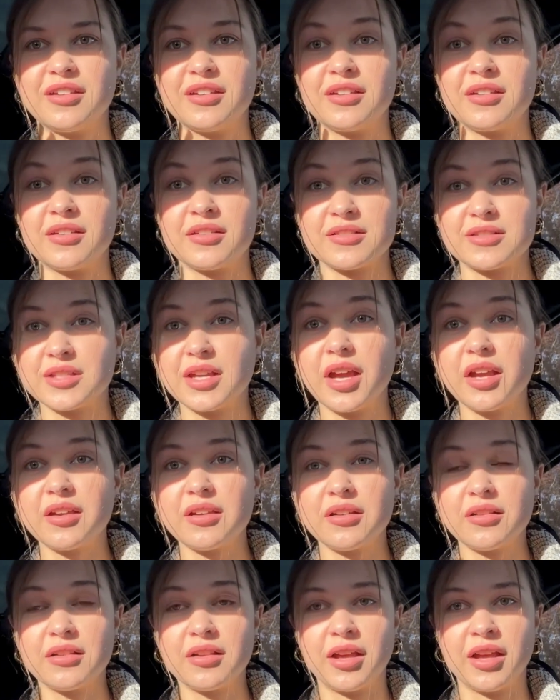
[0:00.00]

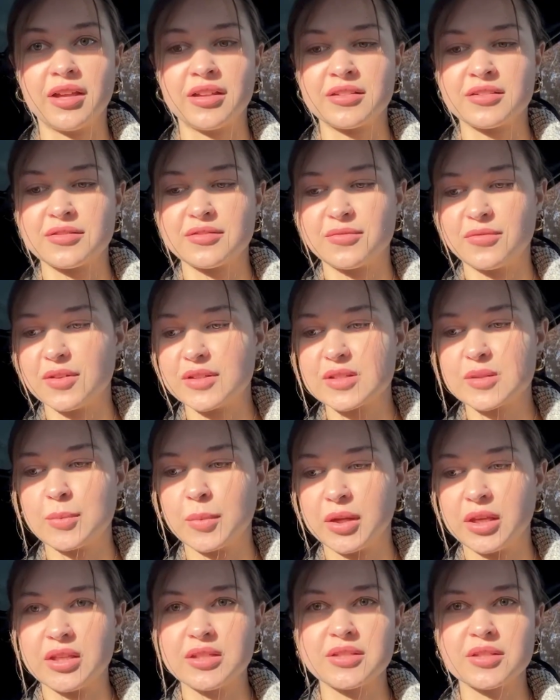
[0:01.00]
cycle and fixed
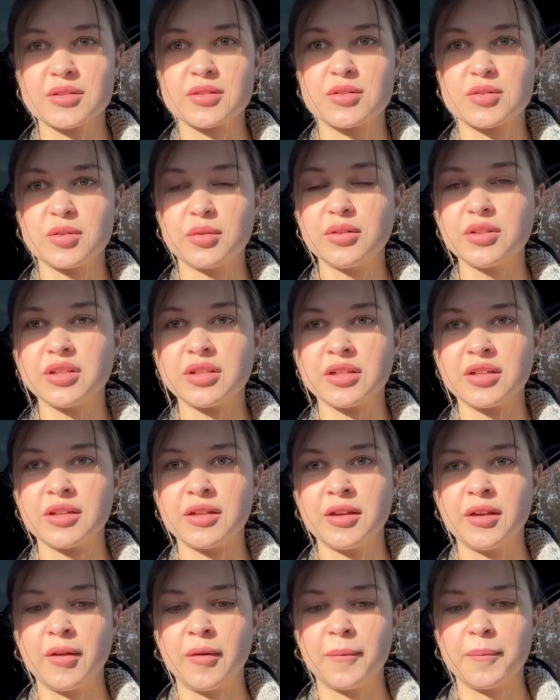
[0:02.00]
my eating disorder,
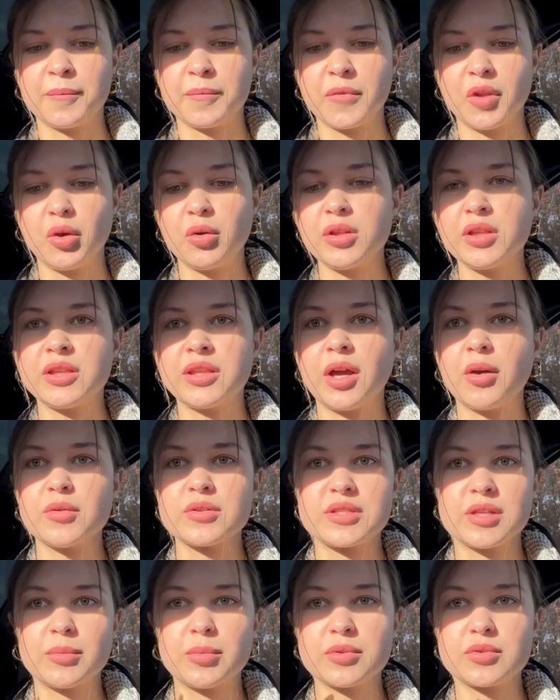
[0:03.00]
only now I
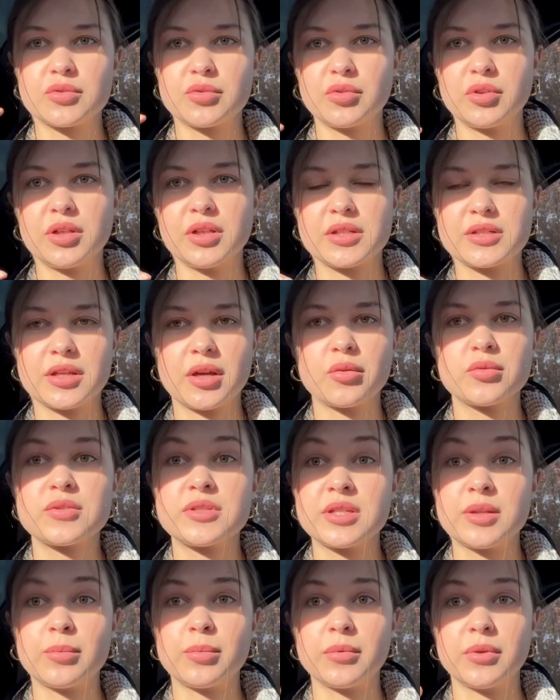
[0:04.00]
was able to realize how
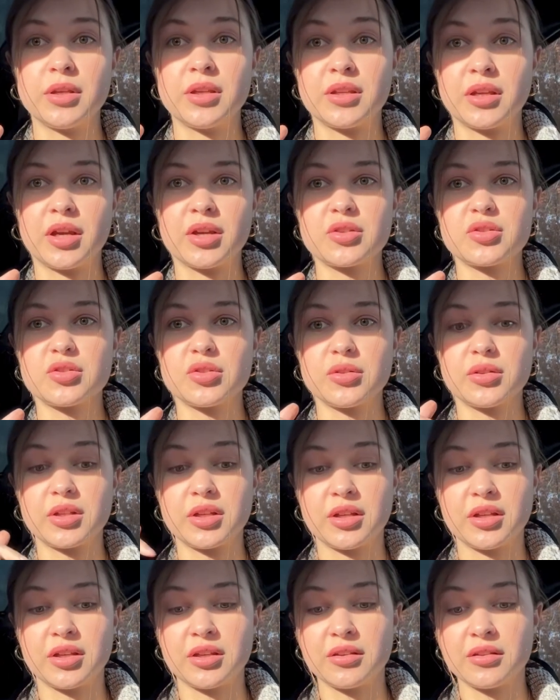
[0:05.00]
deep it
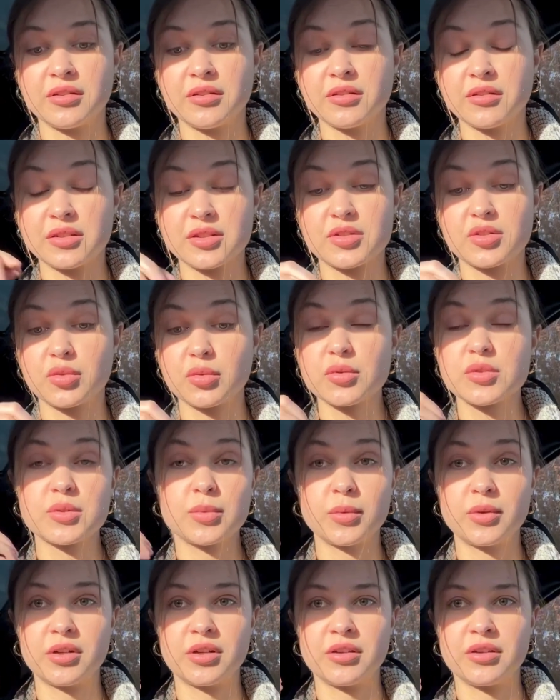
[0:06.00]
actually, these roots
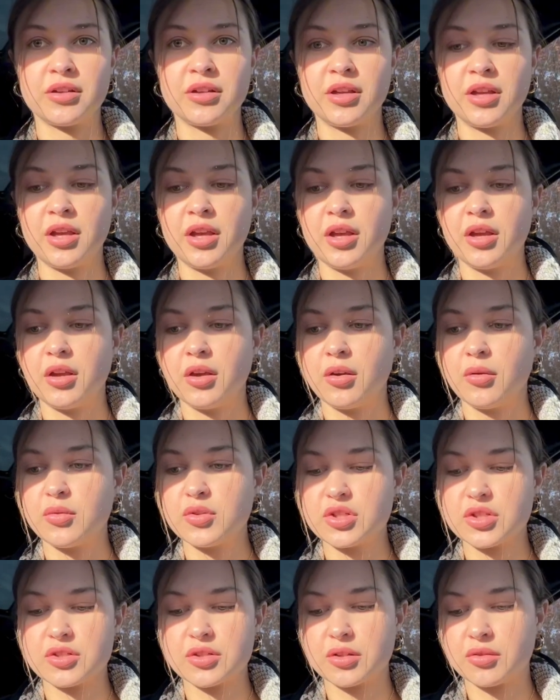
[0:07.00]
were,
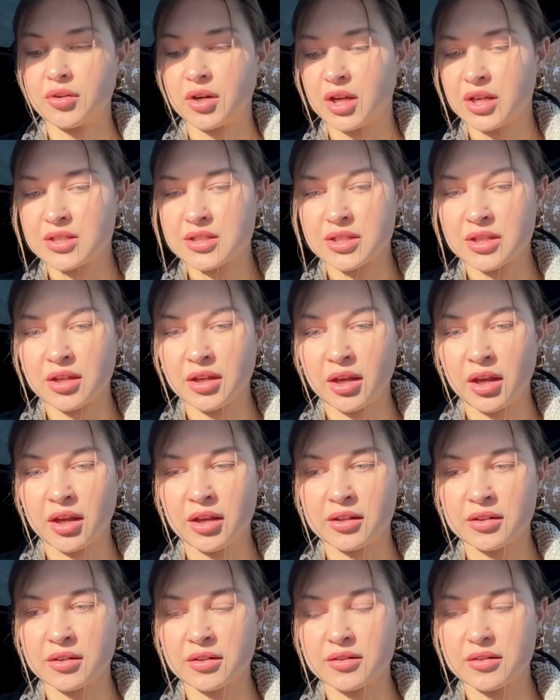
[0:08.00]
which is crazy.
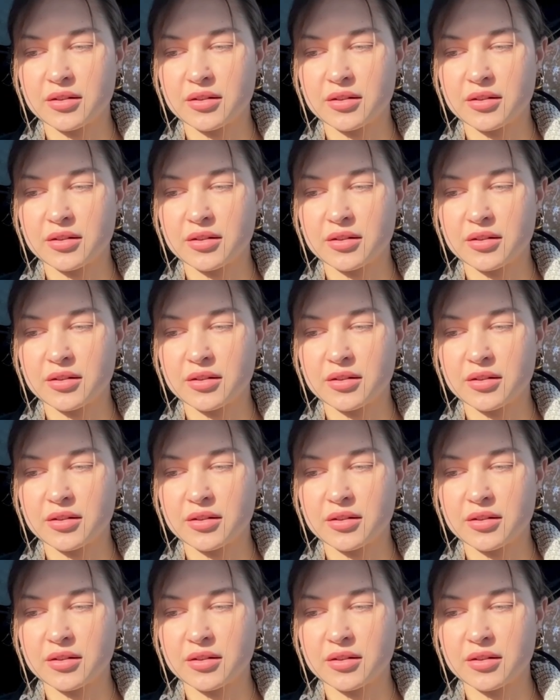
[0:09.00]
And